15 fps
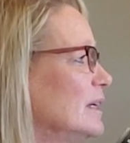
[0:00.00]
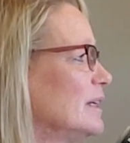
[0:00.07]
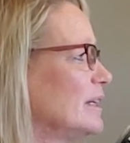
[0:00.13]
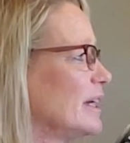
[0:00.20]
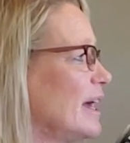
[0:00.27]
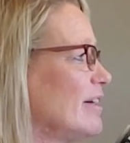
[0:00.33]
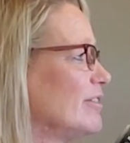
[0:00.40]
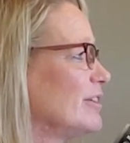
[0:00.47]

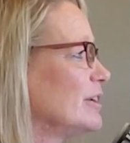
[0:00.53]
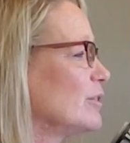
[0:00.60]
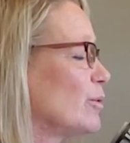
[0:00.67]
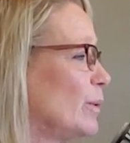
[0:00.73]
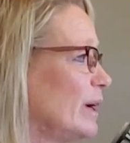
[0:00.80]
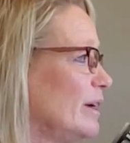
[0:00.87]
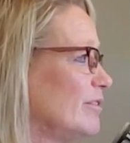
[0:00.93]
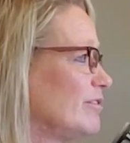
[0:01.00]
that haven't
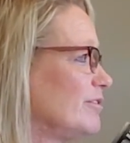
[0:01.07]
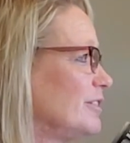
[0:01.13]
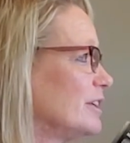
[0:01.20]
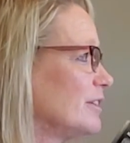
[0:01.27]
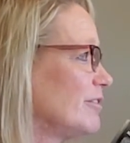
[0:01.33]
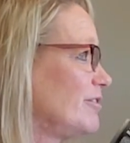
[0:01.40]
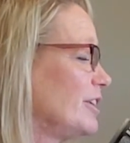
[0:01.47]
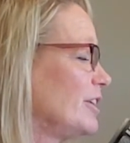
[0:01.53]
quite
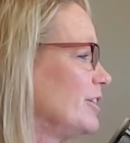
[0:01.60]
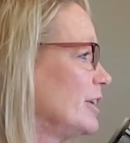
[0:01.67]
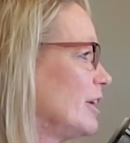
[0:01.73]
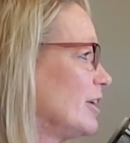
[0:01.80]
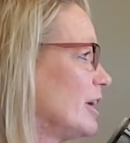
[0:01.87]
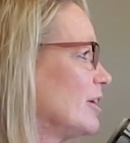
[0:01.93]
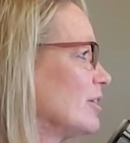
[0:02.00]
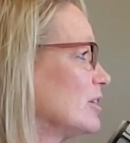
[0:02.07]
figured
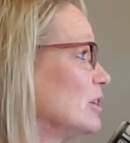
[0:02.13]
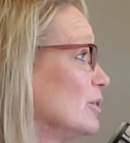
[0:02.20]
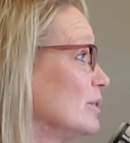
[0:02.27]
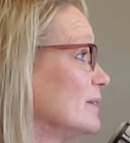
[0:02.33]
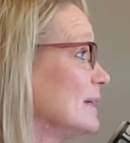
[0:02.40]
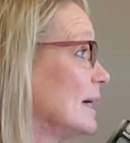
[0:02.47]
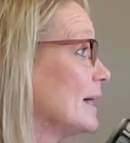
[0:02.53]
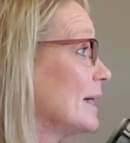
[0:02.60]
out how to
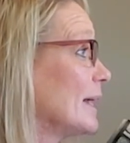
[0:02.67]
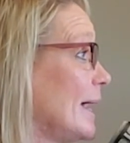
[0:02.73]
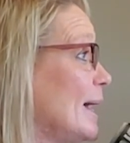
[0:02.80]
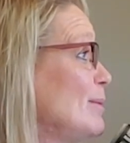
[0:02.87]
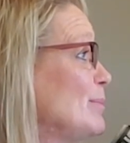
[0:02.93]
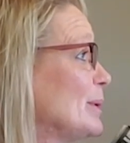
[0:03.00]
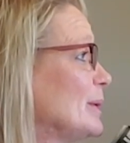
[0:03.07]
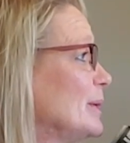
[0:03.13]
close that gap.